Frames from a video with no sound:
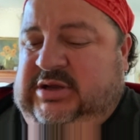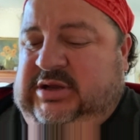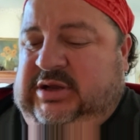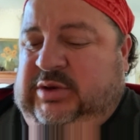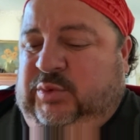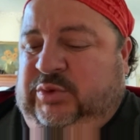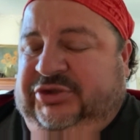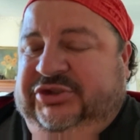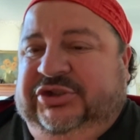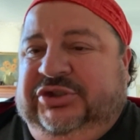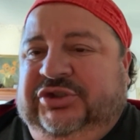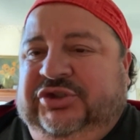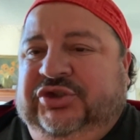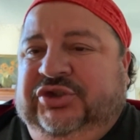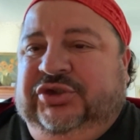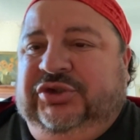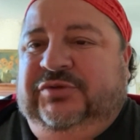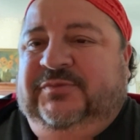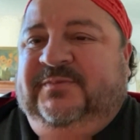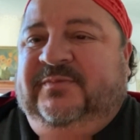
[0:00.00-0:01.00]
And we'll see you
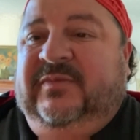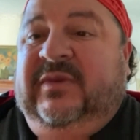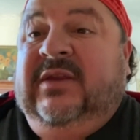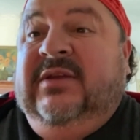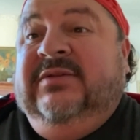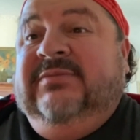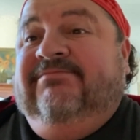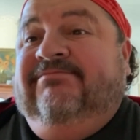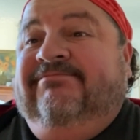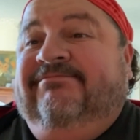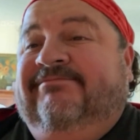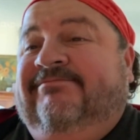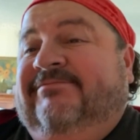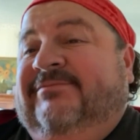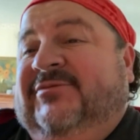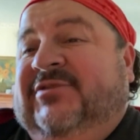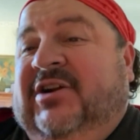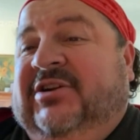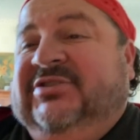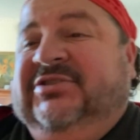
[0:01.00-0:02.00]
soon.
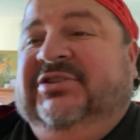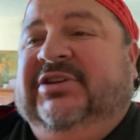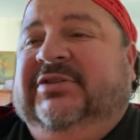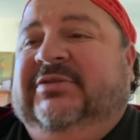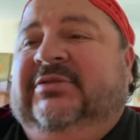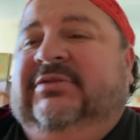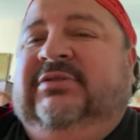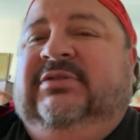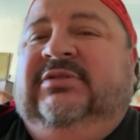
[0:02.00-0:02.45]
Talk to you.